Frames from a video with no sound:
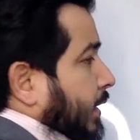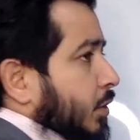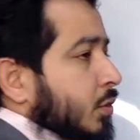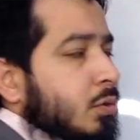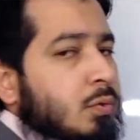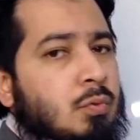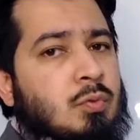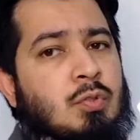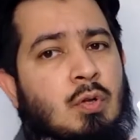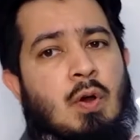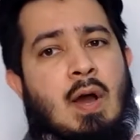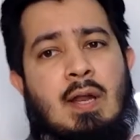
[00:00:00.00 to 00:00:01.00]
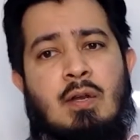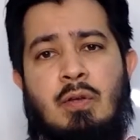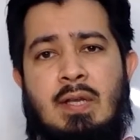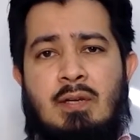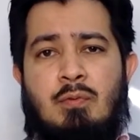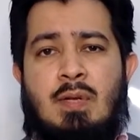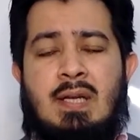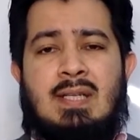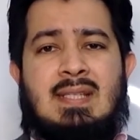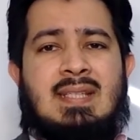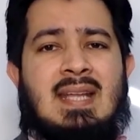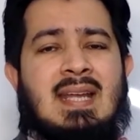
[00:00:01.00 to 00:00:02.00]
to. So I look at real
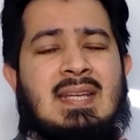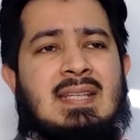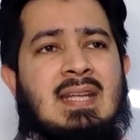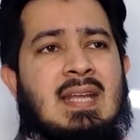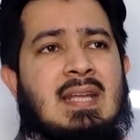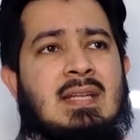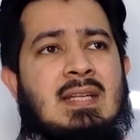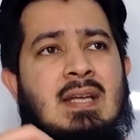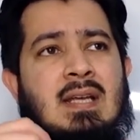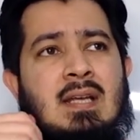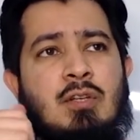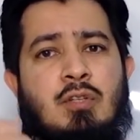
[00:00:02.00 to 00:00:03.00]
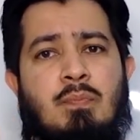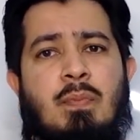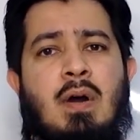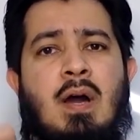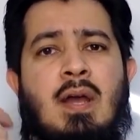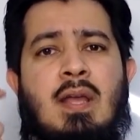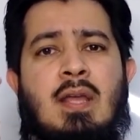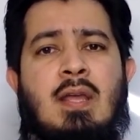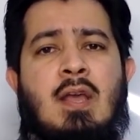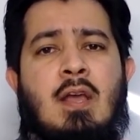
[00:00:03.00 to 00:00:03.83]
estate in Dubai,